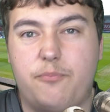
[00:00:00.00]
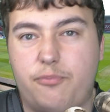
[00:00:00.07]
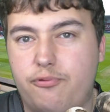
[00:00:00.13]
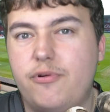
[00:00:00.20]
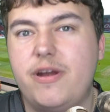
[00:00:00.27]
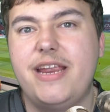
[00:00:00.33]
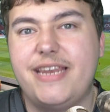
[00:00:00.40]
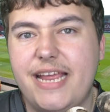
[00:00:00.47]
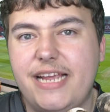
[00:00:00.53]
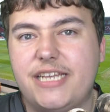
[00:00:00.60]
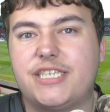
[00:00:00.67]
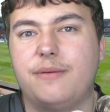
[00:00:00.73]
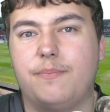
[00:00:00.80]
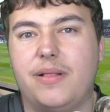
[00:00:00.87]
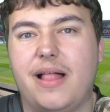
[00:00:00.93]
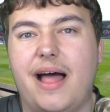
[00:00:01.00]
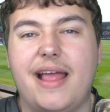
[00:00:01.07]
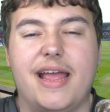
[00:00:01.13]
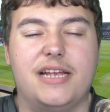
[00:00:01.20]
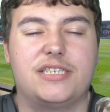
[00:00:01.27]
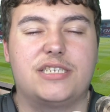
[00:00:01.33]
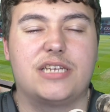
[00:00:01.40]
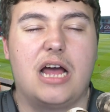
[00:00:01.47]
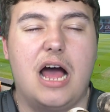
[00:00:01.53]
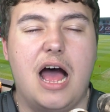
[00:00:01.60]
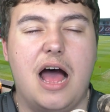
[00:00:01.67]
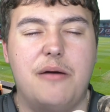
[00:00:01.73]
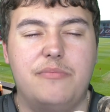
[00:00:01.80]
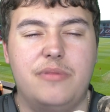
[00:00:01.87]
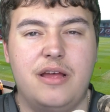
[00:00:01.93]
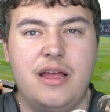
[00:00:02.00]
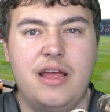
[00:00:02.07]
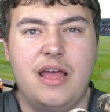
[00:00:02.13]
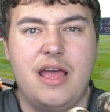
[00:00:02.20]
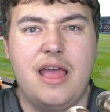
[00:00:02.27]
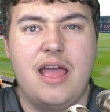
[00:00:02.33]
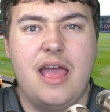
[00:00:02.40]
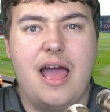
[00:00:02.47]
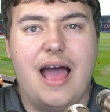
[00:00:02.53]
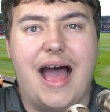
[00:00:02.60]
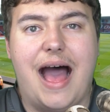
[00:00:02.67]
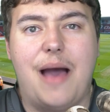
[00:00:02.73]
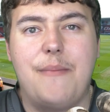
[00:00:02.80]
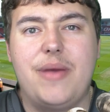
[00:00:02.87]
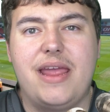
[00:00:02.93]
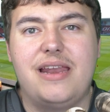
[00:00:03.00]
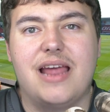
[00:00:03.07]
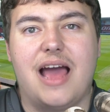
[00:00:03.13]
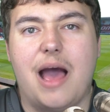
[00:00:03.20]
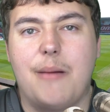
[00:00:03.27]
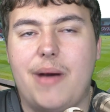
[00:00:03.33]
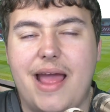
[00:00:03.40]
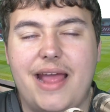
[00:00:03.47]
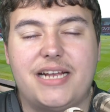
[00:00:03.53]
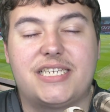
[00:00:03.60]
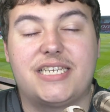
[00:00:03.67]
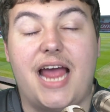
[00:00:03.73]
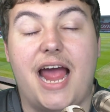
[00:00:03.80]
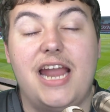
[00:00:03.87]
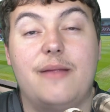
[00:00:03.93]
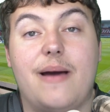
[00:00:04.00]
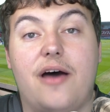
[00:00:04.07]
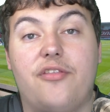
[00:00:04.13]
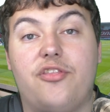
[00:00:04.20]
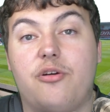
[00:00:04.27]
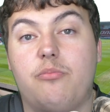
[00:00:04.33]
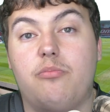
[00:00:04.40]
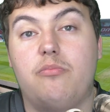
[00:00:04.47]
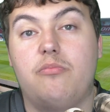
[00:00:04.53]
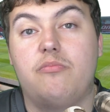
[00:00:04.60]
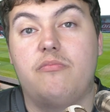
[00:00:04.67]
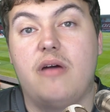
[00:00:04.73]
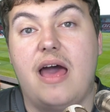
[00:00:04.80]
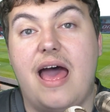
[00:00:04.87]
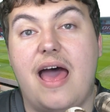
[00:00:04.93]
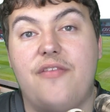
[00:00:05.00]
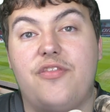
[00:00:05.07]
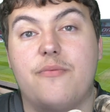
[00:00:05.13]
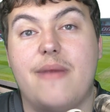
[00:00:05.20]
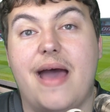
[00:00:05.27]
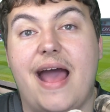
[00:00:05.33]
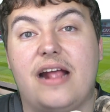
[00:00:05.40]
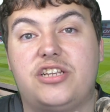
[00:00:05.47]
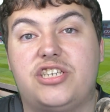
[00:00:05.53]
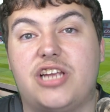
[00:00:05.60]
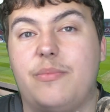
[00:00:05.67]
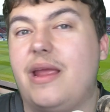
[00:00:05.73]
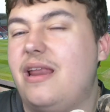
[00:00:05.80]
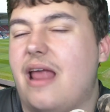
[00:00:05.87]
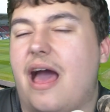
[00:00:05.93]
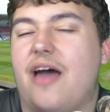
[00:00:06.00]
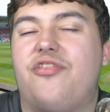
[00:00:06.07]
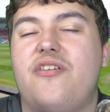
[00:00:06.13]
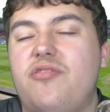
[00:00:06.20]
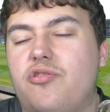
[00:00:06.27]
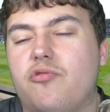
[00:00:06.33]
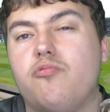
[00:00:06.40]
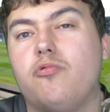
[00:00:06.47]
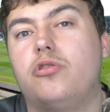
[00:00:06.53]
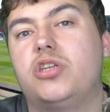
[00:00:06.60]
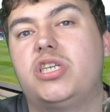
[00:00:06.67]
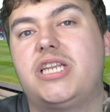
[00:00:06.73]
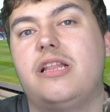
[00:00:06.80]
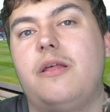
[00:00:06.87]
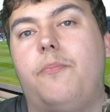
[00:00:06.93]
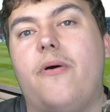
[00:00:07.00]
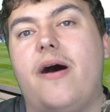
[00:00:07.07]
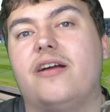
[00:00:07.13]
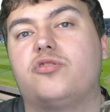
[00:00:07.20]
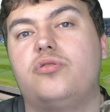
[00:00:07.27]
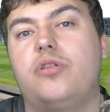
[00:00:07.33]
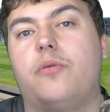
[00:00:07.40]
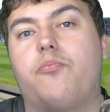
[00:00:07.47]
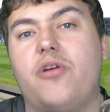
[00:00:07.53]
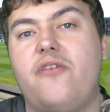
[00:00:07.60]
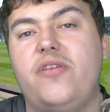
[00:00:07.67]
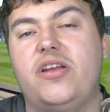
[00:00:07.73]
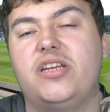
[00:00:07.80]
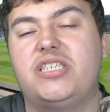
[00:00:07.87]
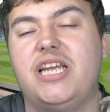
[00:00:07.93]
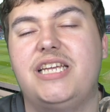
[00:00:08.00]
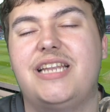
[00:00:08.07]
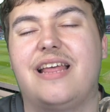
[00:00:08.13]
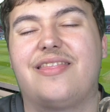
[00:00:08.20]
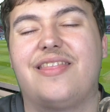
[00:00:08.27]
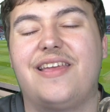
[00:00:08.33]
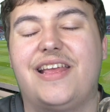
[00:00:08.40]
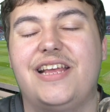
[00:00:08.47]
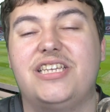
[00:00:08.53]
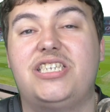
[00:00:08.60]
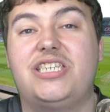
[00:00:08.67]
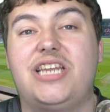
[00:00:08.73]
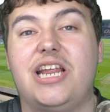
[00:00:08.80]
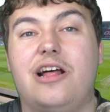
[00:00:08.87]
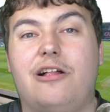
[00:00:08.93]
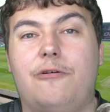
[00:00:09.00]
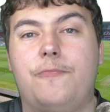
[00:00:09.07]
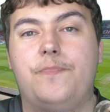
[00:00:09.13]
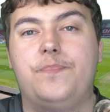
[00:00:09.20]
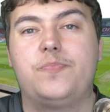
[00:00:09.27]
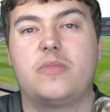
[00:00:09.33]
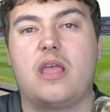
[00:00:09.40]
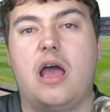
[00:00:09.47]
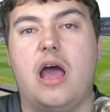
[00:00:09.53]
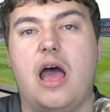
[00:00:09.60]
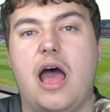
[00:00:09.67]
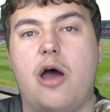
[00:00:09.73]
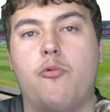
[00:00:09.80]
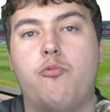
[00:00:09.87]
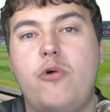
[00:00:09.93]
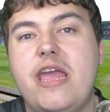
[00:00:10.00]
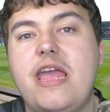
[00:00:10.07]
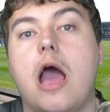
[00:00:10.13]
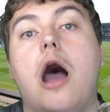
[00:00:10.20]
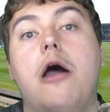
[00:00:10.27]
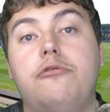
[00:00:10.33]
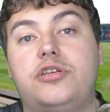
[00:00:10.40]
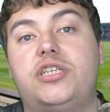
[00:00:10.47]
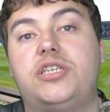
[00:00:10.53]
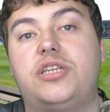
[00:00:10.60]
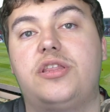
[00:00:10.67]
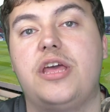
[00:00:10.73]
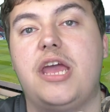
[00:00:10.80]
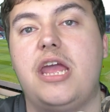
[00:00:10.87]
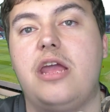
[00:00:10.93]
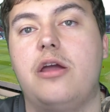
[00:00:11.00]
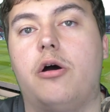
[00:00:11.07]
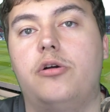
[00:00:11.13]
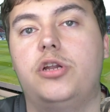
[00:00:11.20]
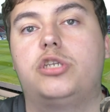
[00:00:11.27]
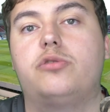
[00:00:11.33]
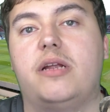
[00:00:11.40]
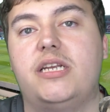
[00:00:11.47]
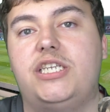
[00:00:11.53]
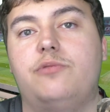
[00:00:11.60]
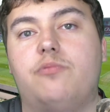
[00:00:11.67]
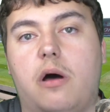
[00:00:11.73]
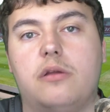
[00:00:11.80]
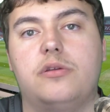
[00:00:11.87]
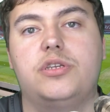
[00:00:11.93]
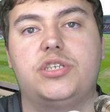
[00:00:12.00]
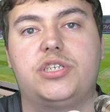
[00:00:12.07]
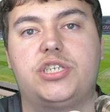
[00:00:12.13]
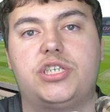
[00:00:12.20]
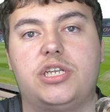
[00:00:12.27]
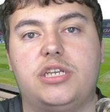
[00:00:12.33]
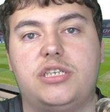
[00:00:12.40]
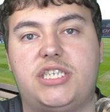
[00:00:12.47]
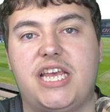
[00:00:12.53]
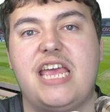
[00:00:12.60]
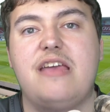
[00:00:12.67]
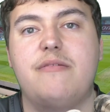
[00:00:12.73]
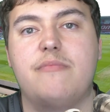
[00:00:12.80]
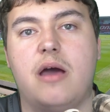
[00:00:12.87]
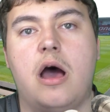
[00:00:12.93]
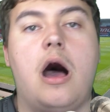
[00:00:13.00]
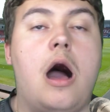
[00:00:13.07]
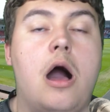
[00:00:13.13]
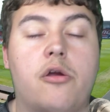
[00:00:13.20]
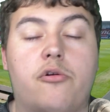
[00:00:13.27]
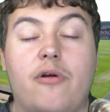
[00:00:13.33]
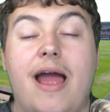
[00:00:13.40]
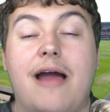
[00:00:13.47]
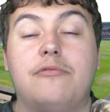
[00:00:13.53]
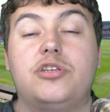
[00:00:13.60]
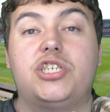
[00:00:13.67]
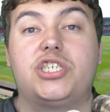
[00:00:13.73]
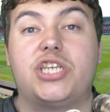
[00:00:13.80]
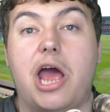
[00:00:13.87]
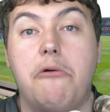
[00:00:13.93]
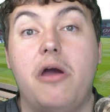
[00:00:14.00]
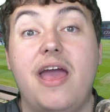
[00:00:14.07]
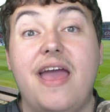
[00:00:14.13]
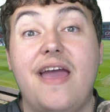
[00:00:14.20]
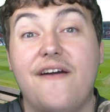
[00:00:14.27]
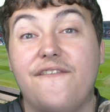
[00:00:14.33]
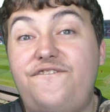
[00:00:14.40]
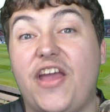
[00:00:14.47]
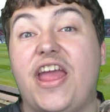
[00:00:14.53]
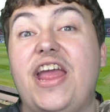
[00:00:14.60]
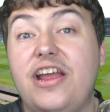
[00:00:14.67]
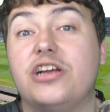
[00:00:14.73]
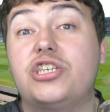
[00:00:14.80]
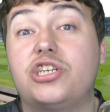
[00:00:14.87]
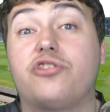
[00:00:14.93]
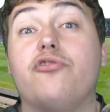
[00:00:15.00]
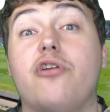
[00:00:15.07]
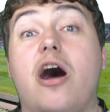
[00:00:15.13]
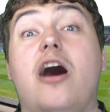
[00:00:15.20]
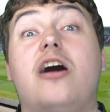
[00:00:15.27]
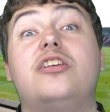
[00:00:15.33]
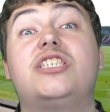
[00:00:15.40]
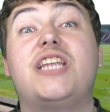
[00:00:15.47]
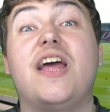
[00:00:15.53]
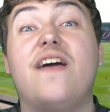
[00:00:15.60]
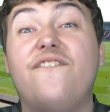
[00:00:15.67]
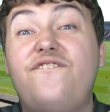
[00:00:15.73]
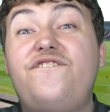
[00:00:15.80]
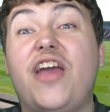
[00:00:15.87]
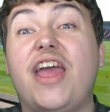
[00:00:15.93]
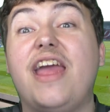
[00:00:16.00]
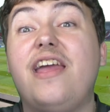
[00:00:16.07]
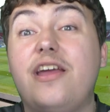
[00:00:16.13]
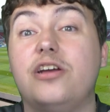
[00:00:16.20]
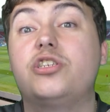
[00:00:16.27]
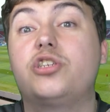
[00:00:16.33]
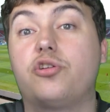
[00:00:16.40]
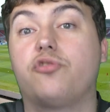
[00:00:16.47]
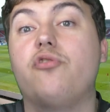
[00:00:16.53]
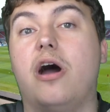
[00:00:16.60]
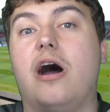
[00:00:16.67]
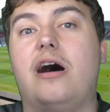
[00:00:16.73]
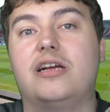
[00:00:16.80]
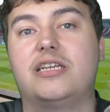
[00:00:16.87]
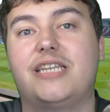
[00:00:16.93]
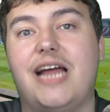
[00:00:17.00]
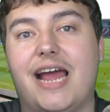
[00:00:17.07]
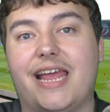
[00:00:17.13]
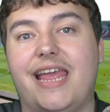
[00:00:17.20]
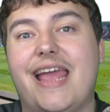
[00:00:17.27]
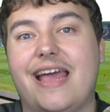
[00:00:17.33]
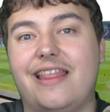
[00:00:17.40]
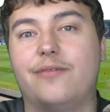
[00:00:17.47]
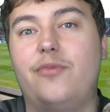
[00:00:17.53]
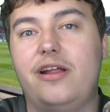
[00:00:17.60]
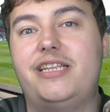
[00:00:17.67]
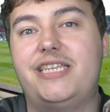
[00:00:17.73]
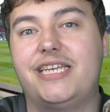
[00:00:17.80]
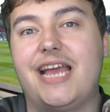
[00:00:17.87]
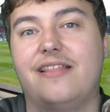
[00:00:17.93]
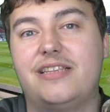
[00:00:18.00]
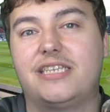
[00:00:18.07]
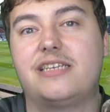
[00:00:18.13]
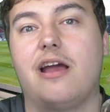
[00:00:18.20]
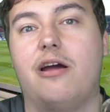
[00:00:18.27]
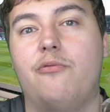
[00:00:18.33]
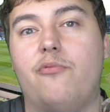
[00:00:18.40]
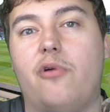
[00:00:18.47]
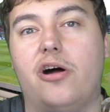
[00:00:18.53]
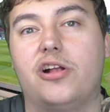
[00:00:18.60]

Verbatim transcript: pretty decent players. Um, I mean, am I excited about them uh, the match? I mean, I think the rule still applies from the previous season. I think it's still uh, we host the under 21s team at our ground, so fingers crossed, fingers crossed, I can get the money together to go and